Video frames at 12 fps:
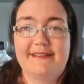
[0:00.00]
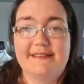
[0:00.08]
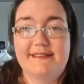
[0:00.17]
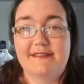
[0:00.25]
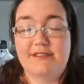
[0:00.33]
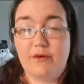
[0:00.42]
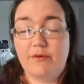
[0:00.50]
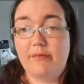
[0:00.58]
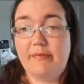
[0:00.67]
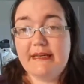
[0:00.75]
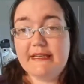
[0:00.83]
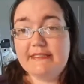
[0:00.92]
So the
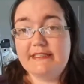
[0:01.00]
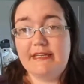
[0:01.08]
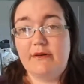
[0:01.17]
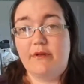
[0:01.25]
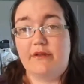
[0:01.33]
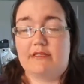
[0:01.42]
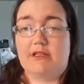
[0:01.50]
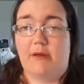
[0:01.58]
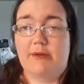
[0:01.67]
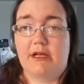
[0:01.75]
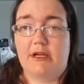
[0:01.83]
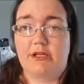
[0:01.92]
biggest thing with this
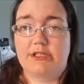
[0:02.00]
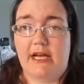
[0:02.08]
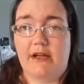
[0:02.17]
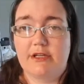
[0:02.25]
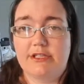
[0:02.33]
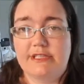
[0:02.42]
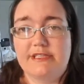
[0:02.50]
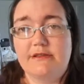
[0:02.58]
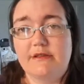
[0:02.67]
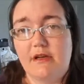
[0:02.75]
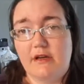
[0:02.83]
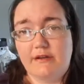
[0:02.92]
Calming Clutter challenge is
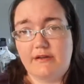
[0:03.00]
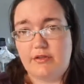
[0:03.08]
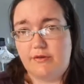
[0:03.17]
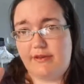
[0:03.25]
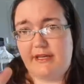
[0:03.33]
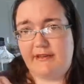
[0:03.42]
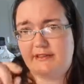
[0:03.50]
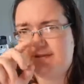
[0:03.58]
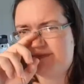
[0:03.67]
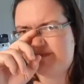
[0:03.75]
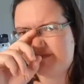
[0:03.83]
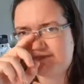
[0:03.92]
2 things.
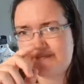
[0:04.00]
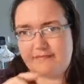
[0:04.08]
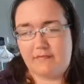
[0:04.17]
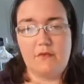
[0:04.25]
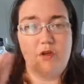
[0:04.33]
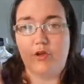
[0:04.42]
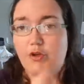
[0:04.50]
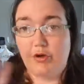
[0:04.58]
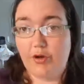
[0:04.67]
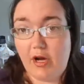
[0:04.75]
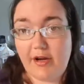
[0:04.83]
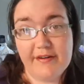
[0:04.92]
You're
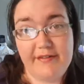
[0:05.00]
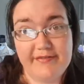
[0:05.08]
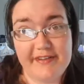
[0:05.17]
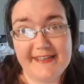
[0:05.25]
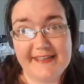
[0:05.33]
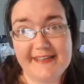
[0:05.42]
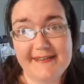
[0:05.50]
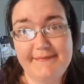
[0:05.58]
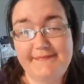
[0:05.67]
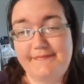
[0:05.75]
not going to feel like it.